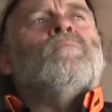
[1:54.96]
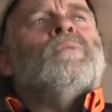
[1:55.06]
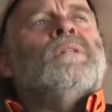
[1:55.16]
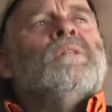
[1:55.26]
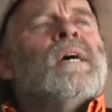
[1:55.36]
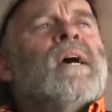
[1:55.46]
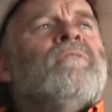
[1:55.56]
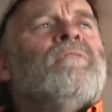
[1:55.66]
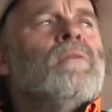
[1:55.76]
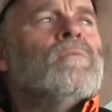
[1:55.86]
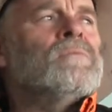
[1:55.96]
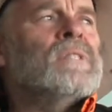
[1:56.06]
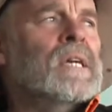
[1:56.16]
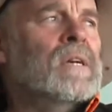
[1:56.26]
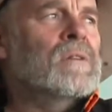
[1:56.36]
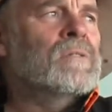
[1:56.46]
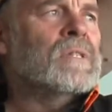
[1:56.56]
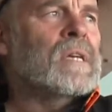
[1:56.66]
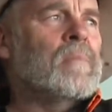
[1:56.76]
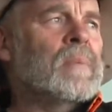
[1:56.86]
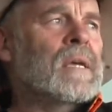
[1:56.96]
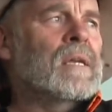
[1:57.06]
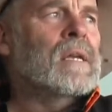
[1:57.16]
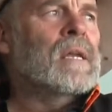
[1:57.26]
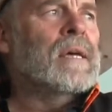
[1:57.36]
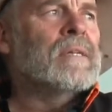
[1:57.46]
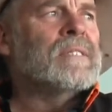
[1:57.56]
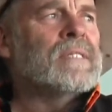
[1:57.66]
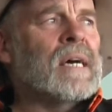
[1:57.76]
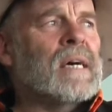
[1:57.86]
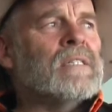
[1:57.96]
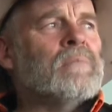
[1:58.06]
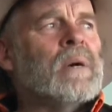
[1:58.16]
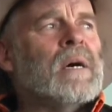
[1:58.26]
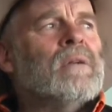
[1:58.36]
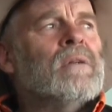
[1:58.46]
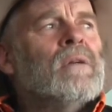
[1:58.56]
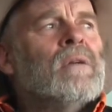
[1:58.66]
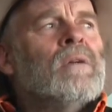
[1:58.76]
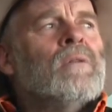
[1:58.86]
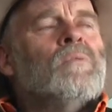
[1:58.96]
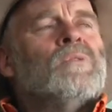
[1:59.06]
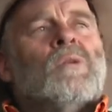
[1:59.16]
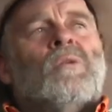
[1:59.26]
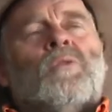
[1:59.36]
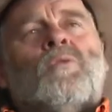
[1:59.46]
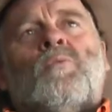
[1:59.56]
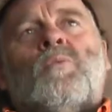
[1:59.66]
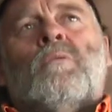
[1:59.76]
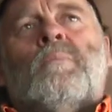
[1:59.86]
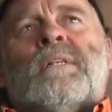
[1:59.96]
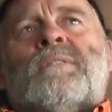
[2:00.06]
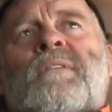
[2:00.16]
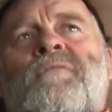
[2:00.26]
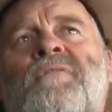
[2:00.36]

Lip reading: We didn't have volunteers coming in as such, but there was a lot of goodwill amongst our